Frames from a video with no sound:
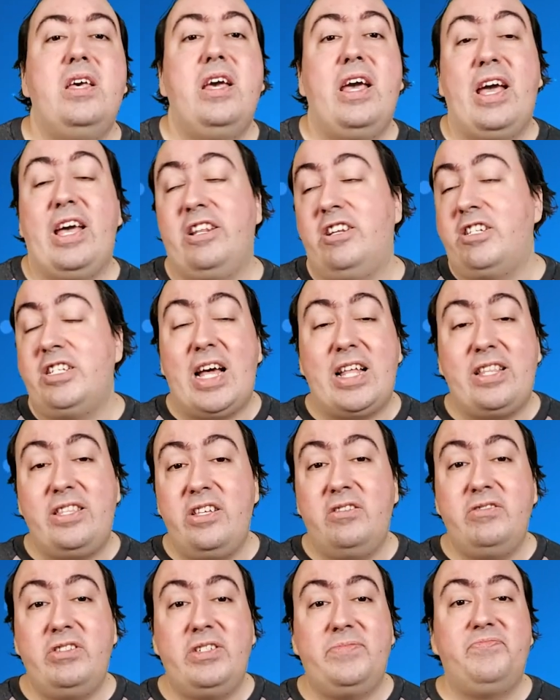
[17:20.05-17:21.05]
And on that
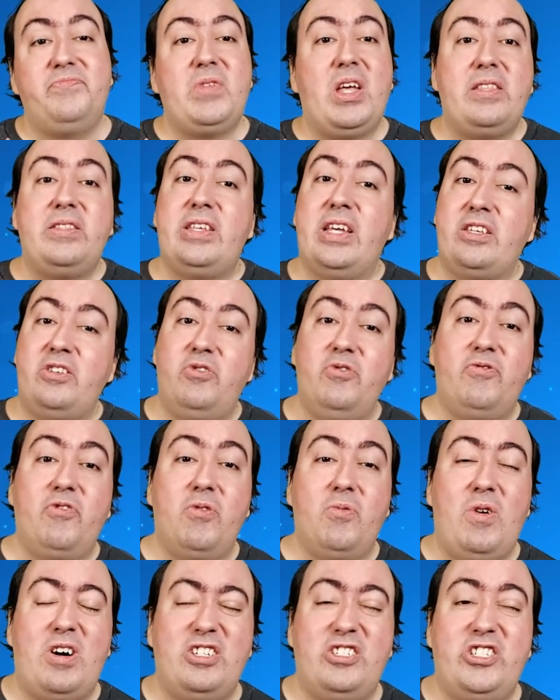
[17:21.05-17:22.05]
note, thank you
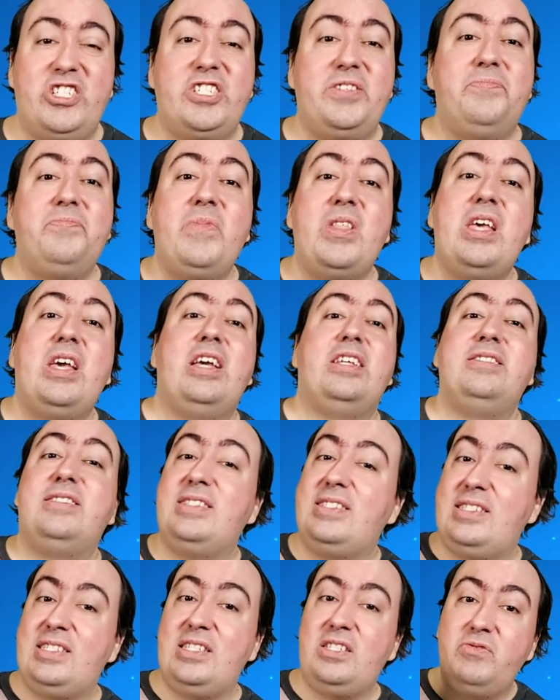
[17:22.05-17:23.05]
for watching and
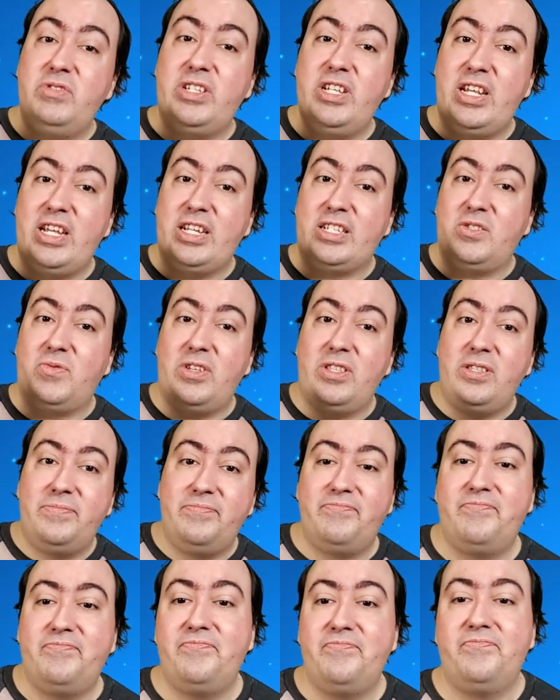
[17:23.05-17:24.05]
see you in the next
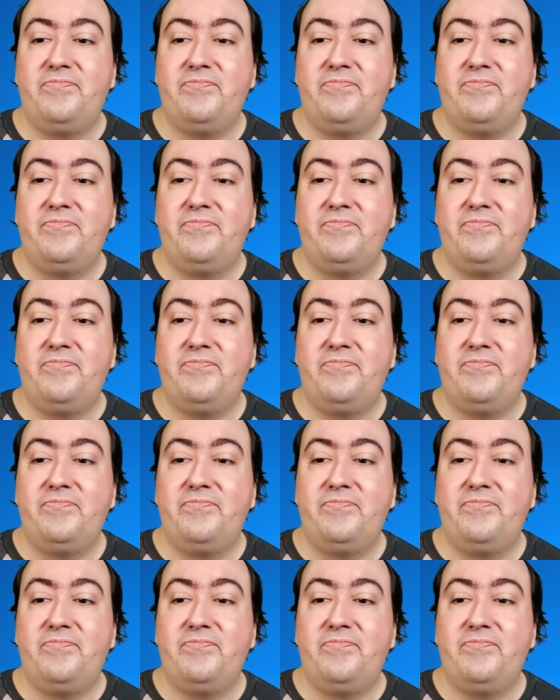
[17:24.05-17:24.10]
one.